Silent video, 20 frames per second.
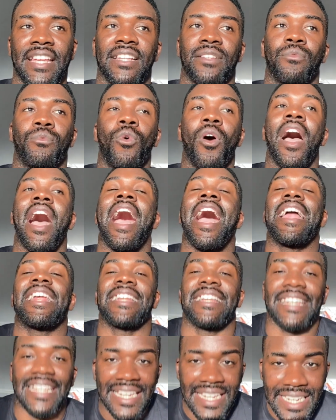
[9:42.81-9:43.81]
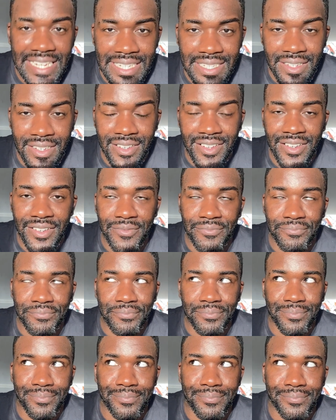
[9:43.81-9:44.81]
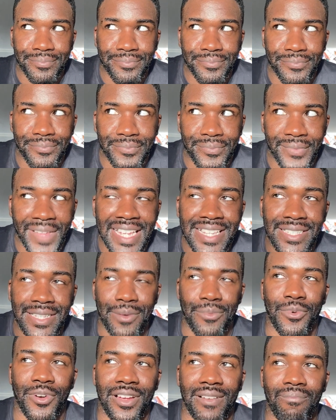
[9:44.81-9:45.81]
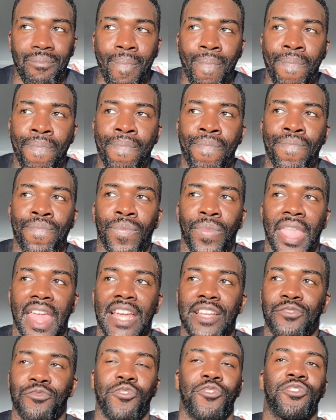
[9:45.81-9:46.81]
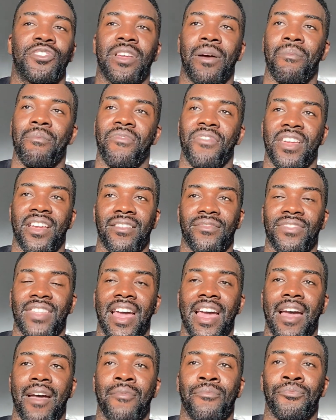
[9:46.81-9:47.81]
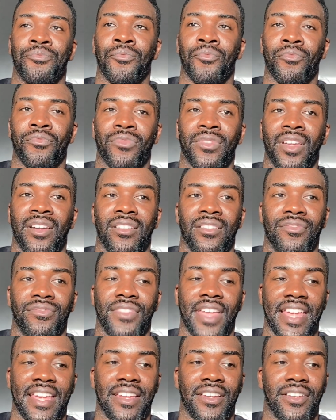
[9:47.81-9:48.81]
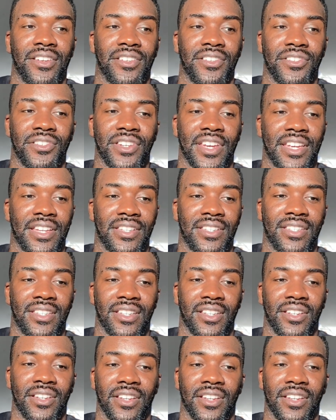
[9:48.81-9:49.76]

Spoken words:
What I need in someone is not something that they can just